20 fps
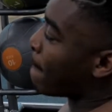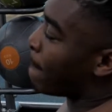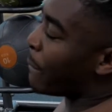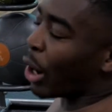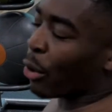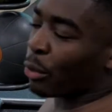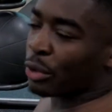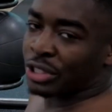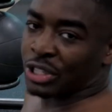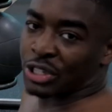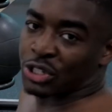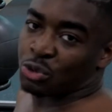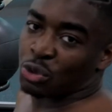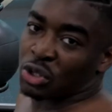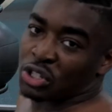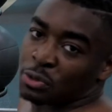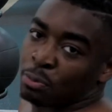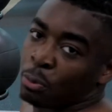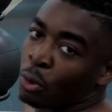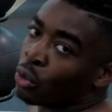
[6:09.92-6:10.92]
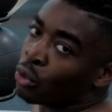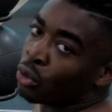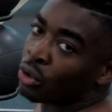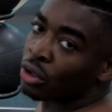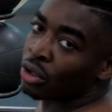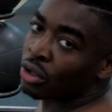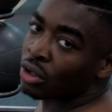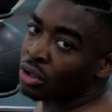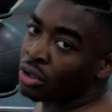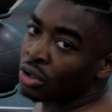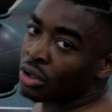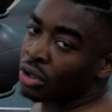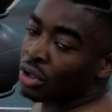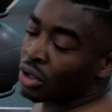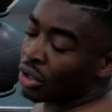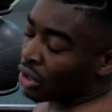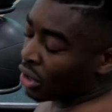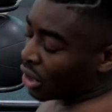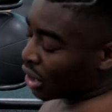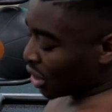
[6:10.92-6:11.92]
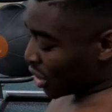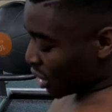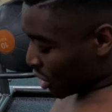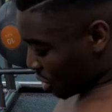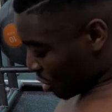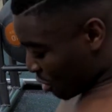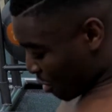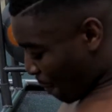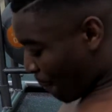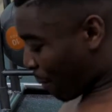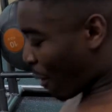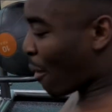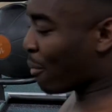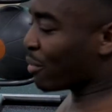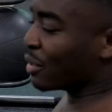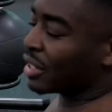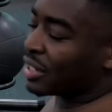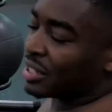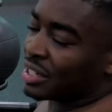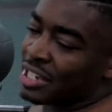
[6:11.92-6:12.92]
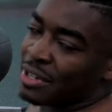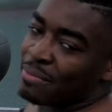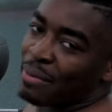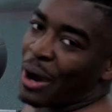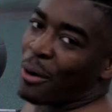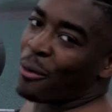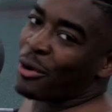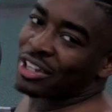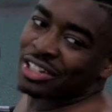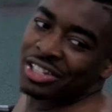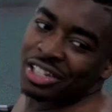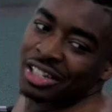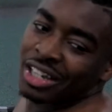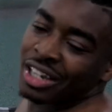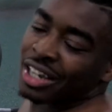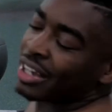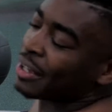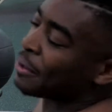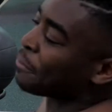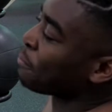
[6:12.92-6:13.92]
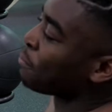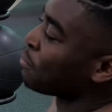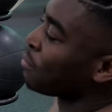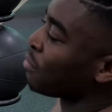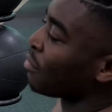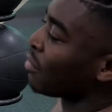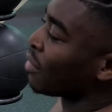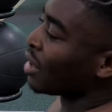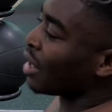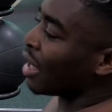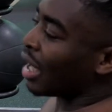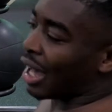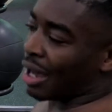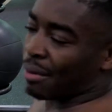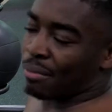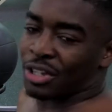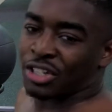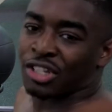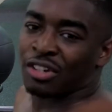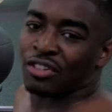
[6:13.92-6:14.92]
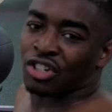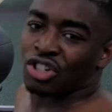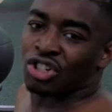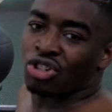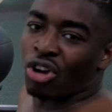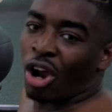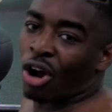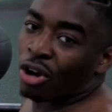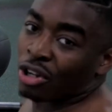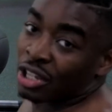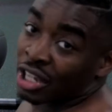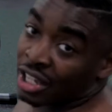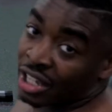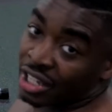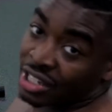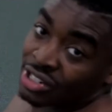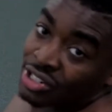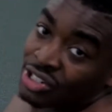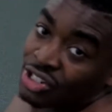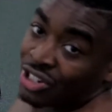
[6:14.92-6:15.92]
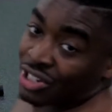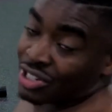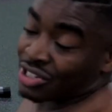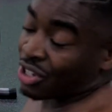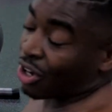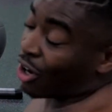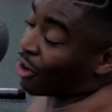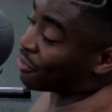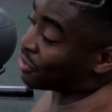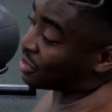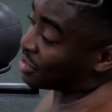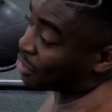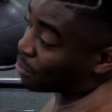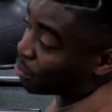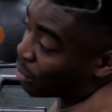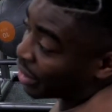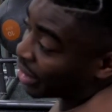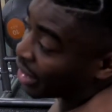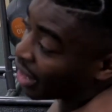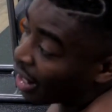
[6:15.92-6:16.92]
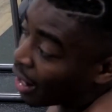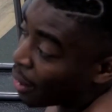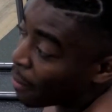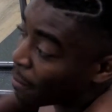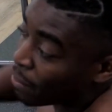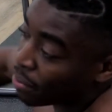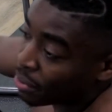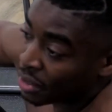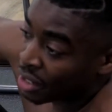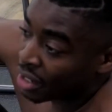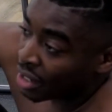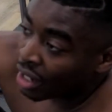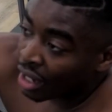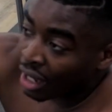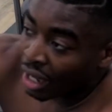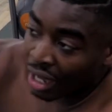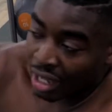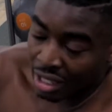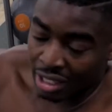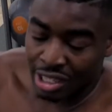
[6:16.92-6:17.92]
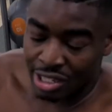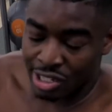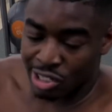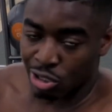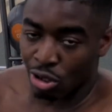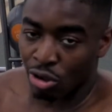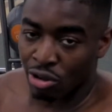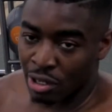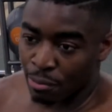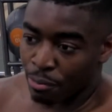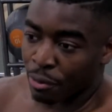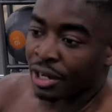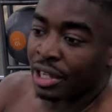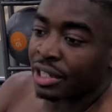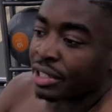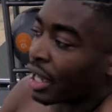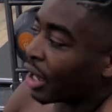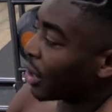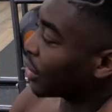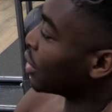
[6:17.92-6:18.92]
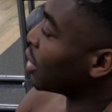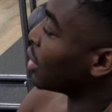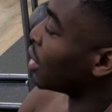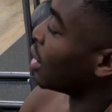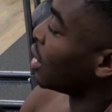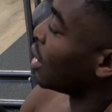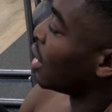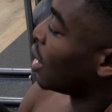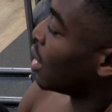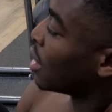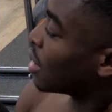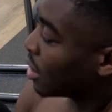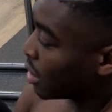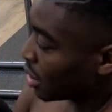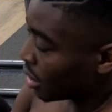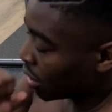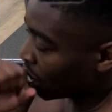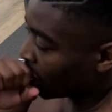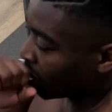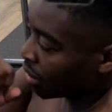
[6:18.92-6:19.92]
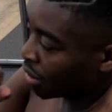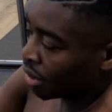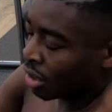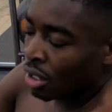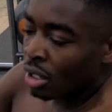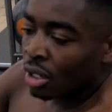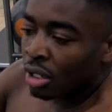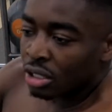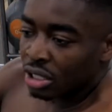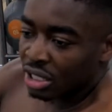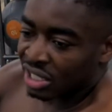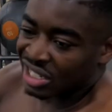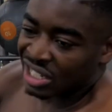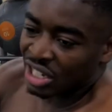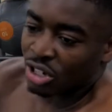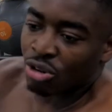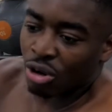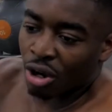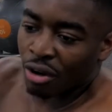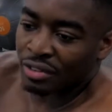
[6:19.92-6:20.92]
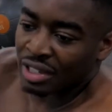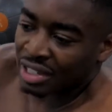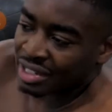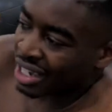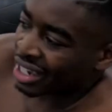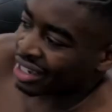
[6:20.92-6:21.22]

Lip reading: but with the Swiss ball. You can probably see by watching it how much of a struggle it is just to obviously bring it up and then slowly bring it down. The secret of this